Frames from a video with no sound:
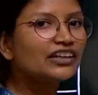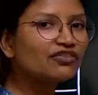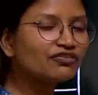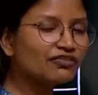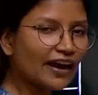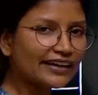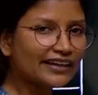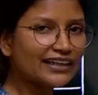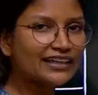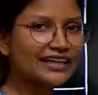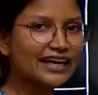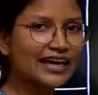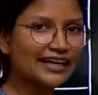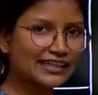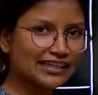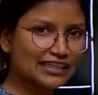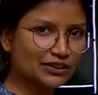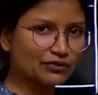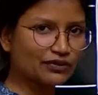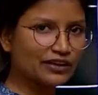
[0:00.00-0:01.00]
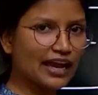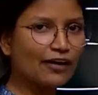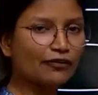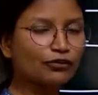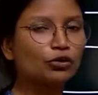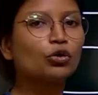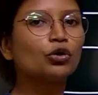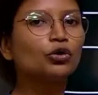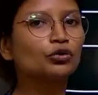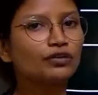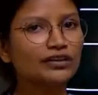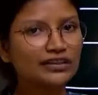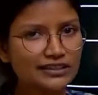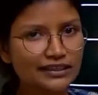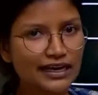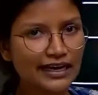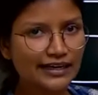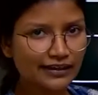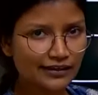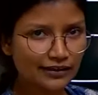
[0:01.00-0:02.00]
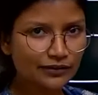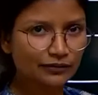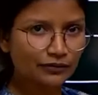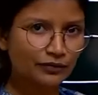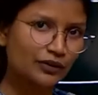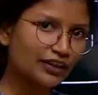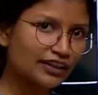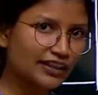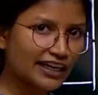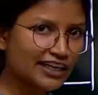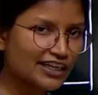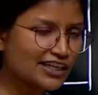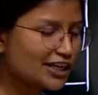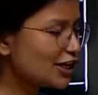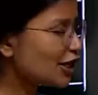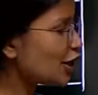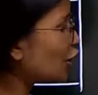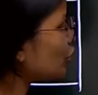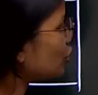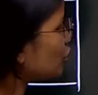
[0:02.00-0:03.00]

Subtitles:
Then finally, at least we have to go to one side, right?